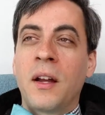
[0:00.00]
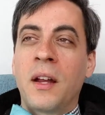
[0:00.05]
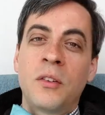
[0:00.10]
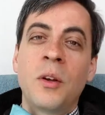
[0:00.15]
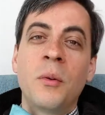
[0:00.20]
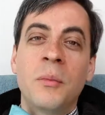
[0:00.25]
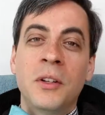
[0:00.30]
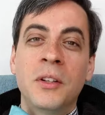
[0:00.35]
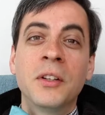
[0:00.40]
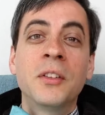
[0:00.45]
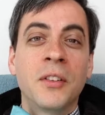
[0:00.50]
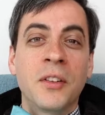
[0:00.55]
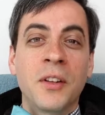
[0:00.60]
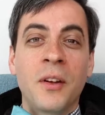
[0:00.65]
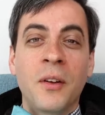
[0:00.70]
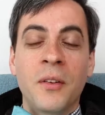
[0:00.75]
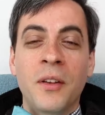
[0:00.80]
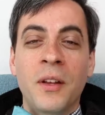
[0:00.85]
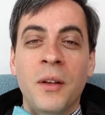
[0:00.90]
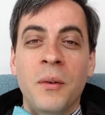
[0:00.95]
so much
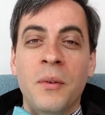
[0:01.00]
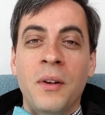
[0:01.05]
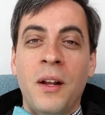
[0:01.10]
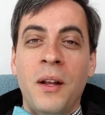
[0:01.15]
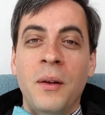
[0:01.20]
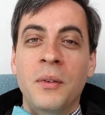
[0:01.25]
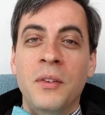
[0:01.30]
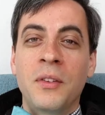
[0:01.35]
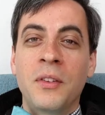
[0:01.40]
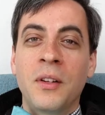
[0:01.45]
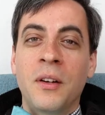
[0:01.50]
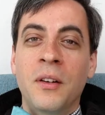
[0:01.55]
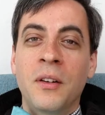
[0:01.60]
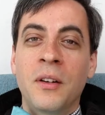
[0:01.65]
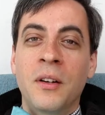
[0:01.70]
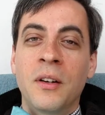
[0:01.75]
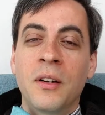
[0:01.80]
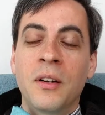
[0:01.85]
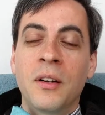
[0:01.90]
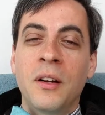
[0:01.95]
so that when I was
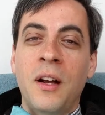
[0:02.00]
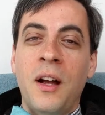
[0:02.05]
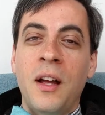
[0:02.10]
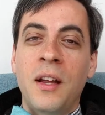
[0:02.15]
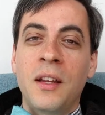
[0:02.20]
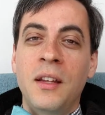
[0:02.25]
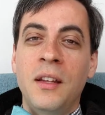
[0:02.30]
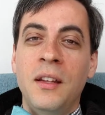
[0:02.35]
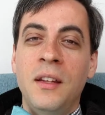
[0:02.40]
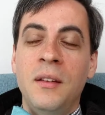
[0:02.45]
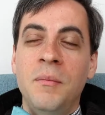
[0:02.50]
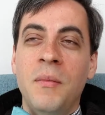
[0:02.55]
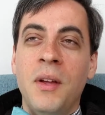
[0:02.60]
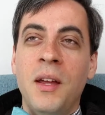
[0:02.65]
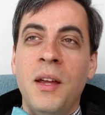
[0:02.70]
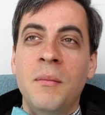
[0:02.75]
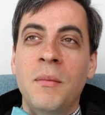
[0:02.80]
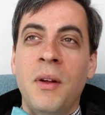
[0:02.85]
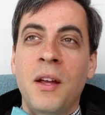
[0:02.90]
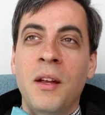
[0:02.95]
younger I
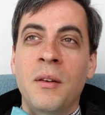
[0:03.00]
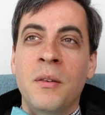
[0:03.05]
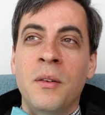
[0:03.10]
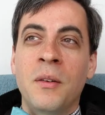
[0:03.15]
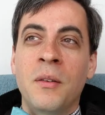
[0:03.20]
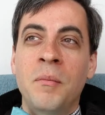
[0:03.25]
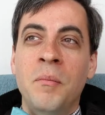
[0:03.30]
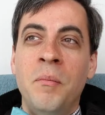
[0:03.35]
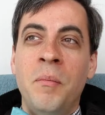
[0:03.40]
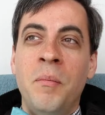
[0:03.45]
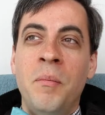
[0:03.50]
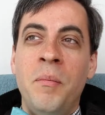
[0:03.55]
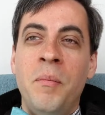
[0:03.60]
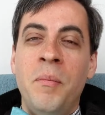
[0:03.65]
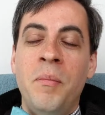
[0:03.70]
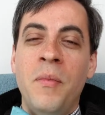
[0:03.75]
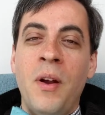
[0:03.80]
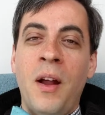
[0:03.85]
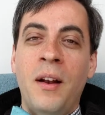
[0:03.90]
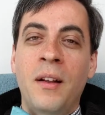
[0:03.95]
made my own
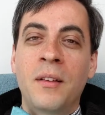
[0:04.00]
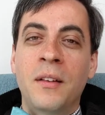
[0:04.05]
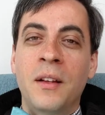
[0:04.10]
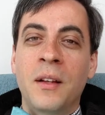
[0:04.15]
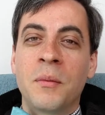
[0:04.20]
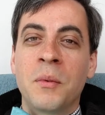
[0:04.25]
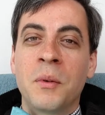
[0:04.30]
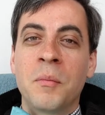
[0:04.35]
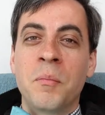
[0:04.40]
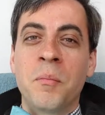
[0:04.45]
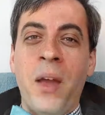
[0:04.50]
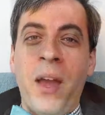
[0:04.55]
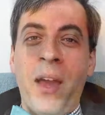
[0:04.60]
Radical Edward